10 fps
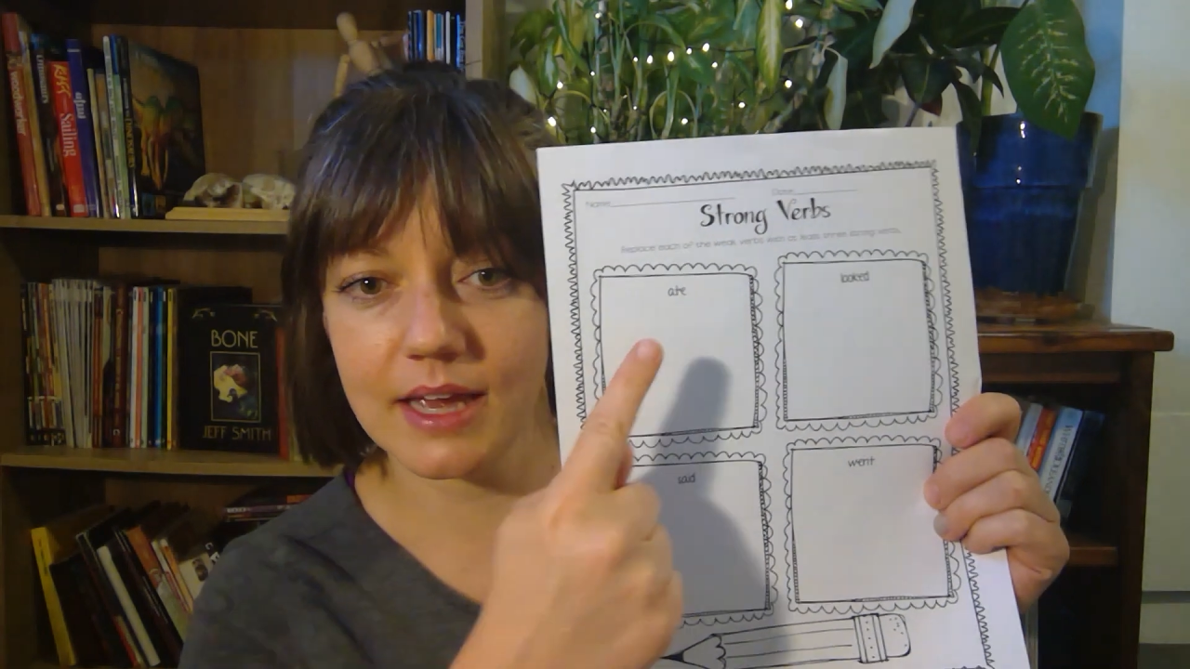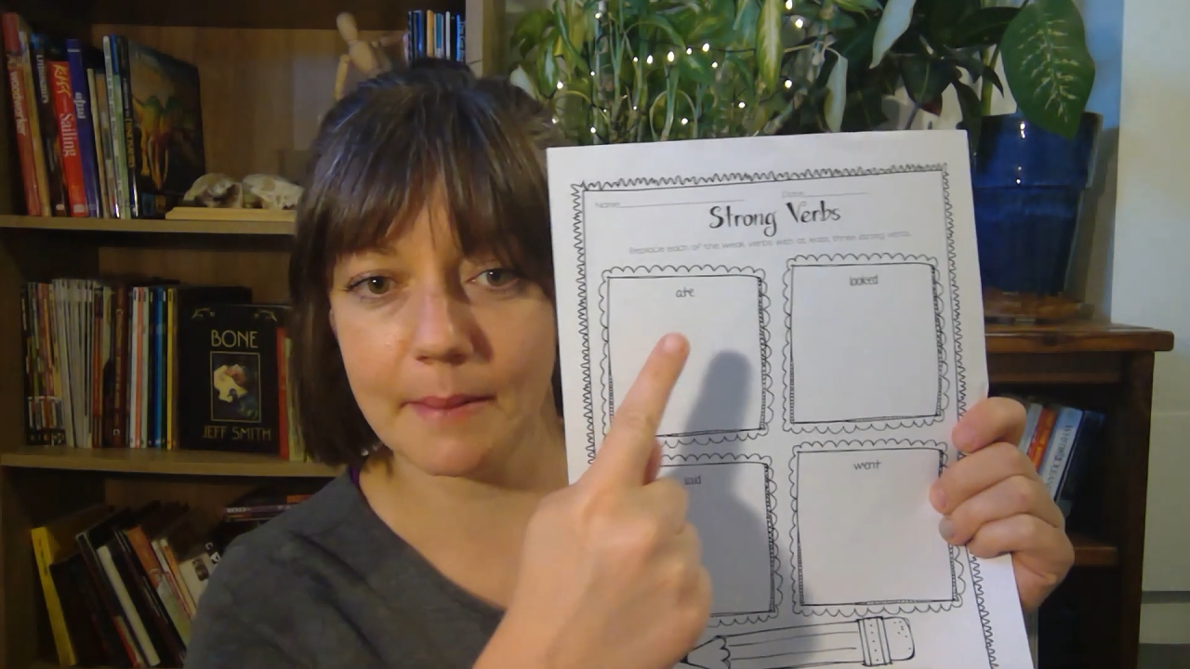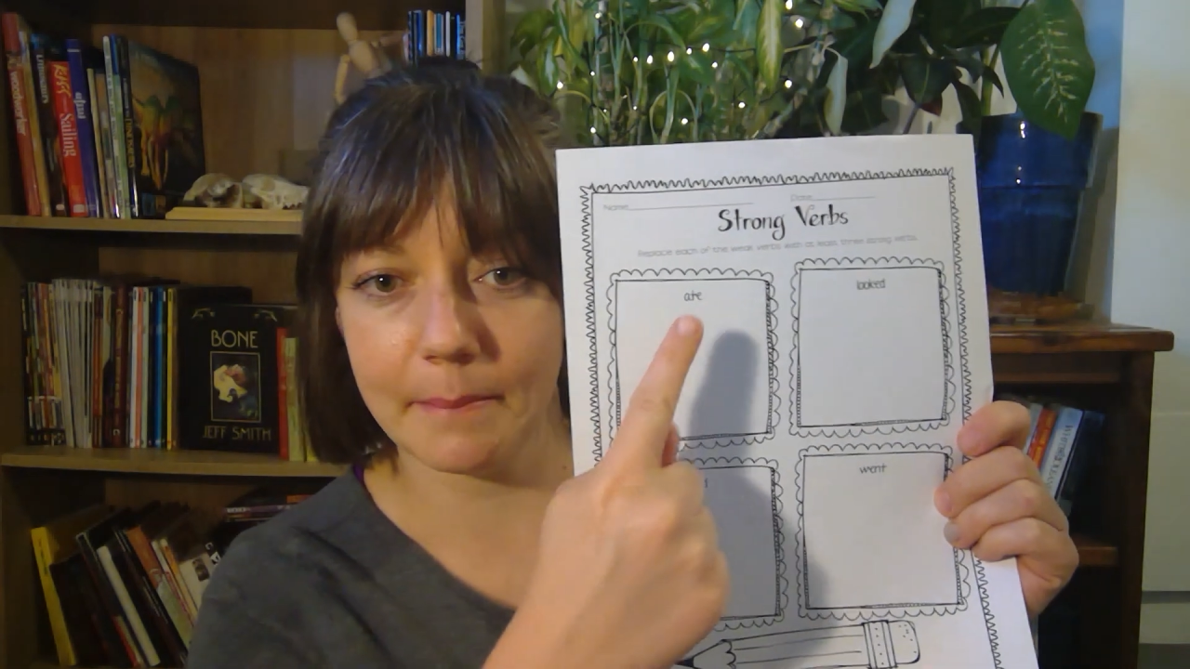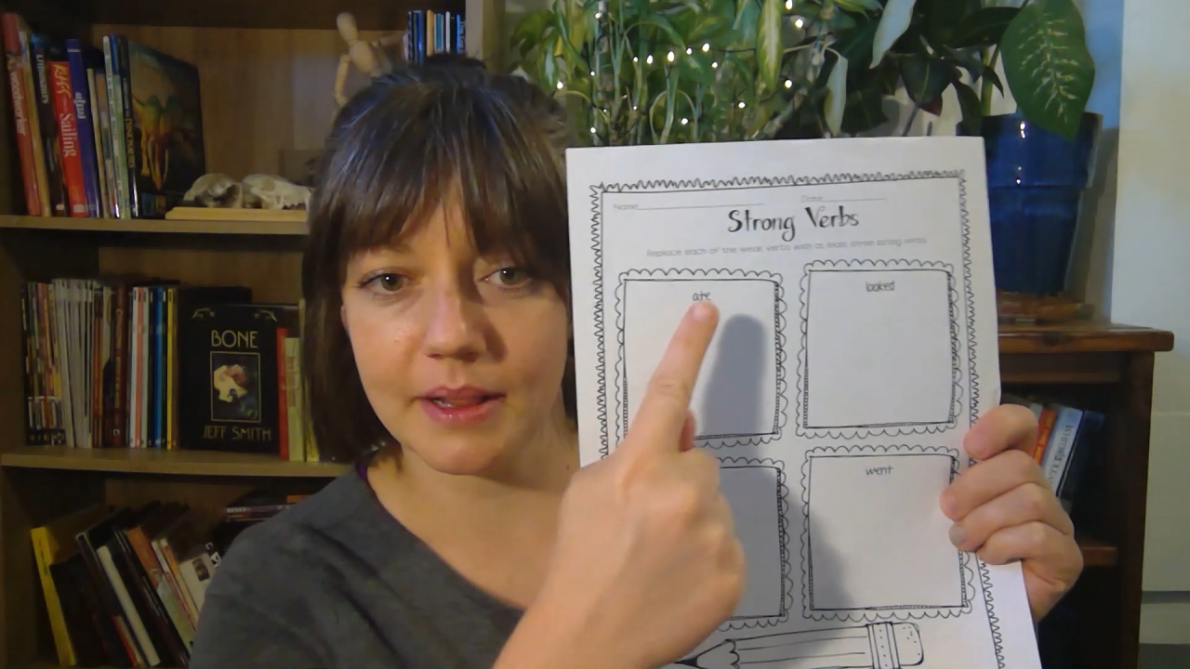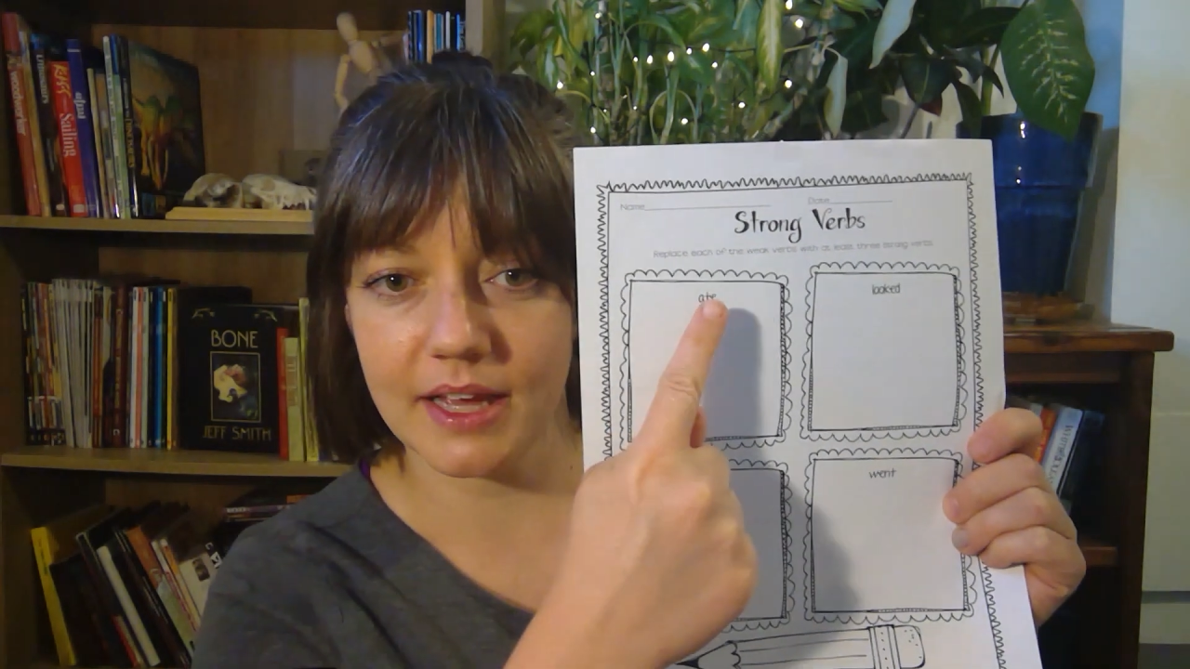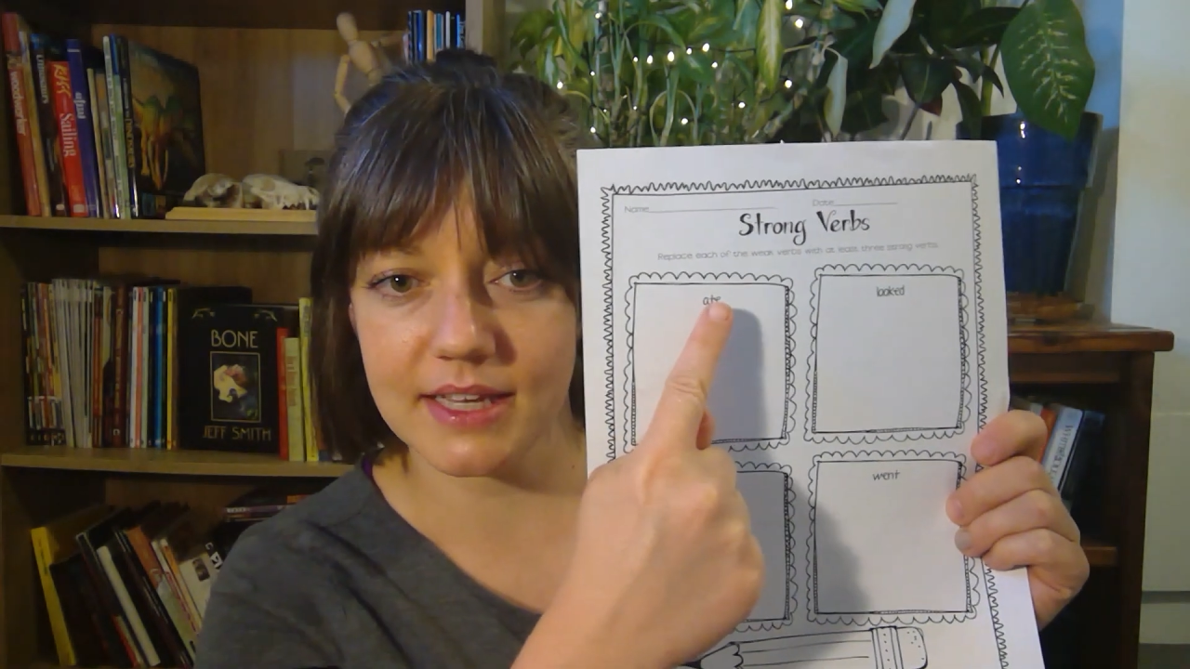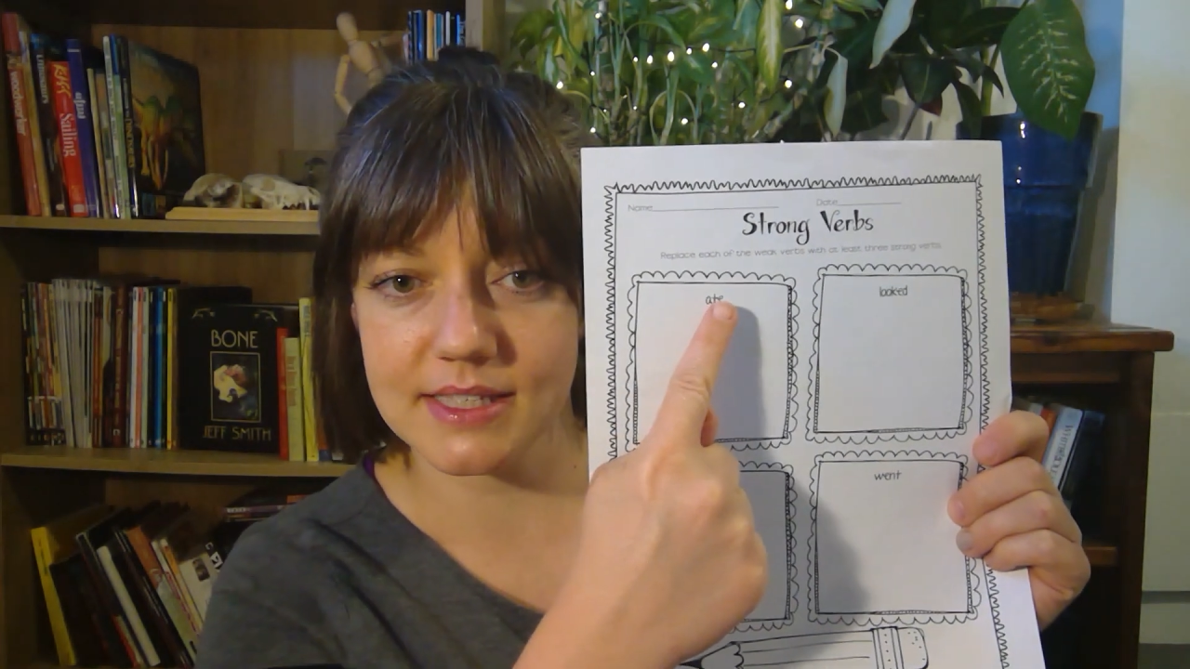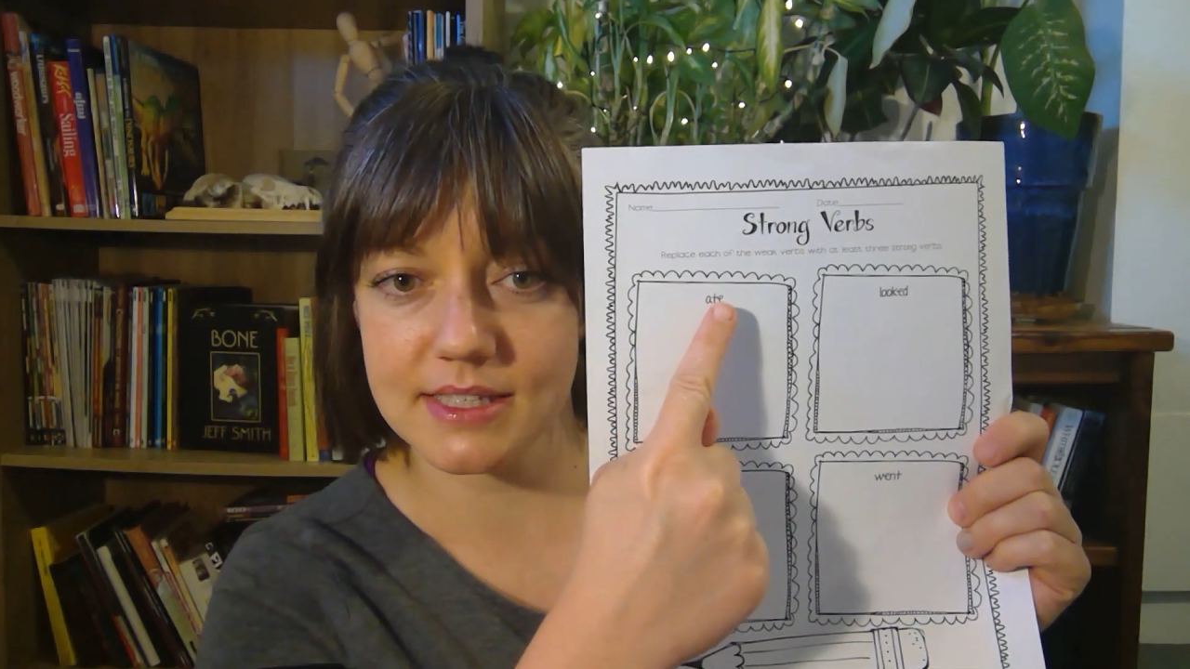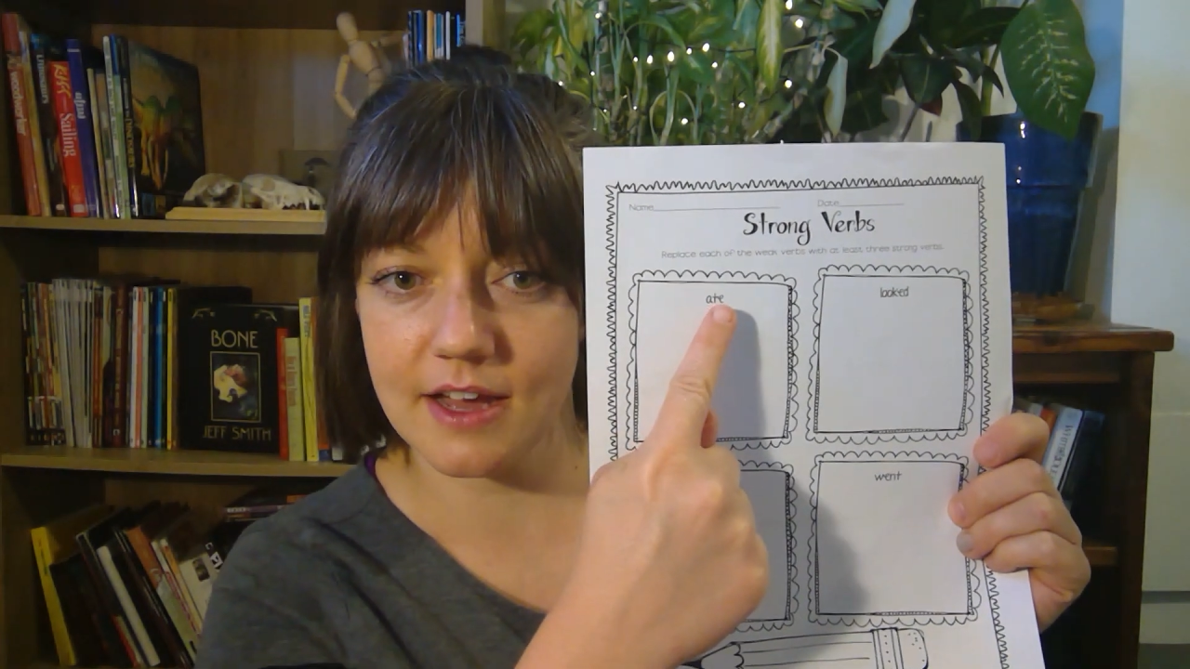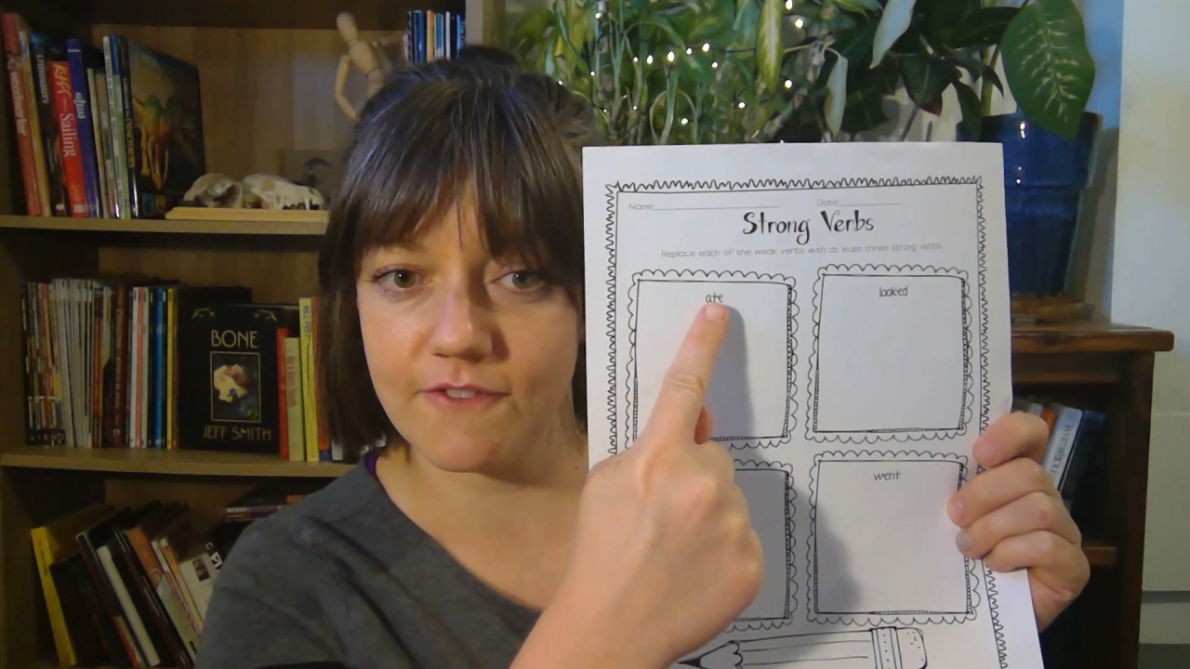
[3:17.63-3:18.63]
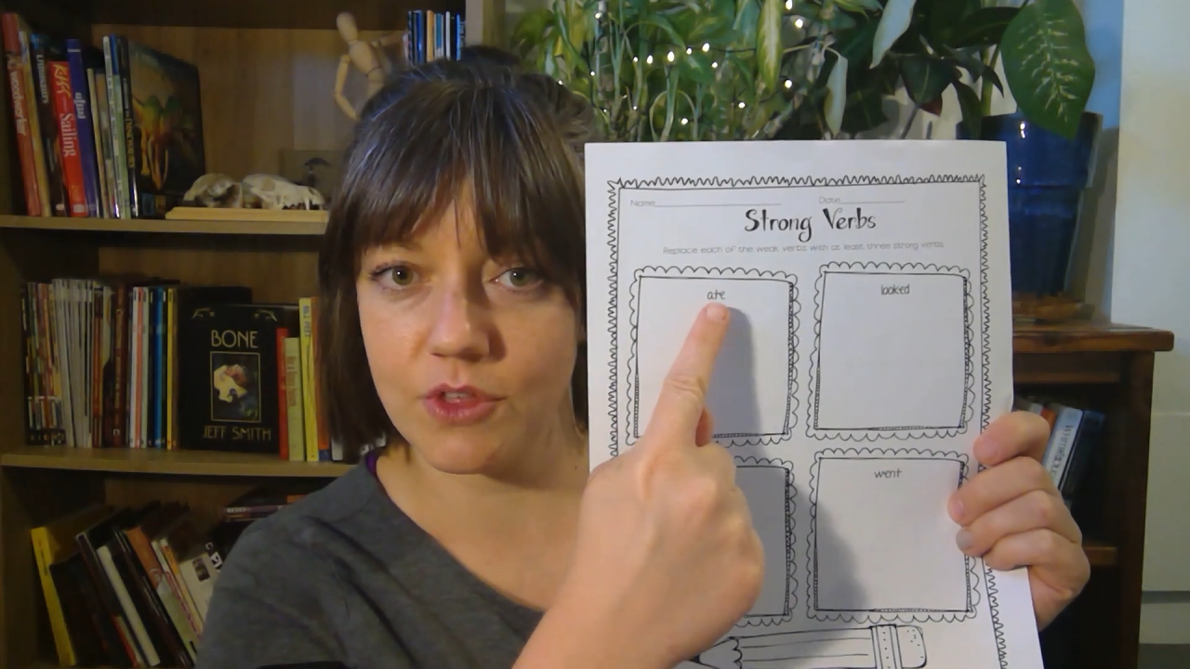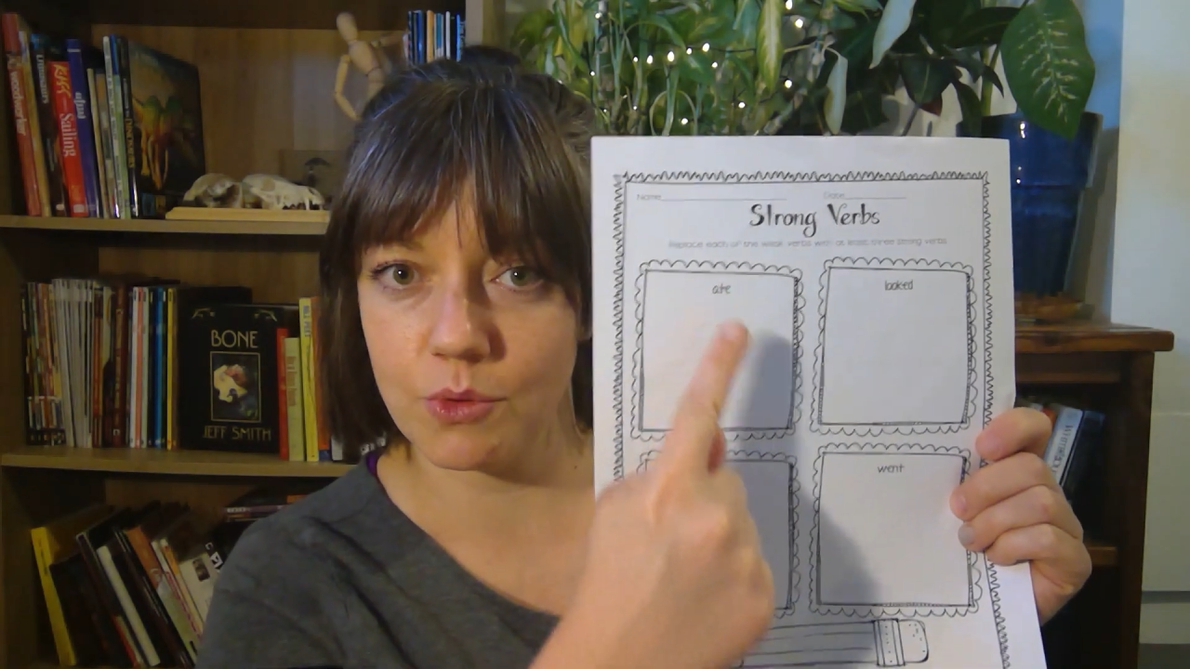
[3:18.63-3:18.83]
in place of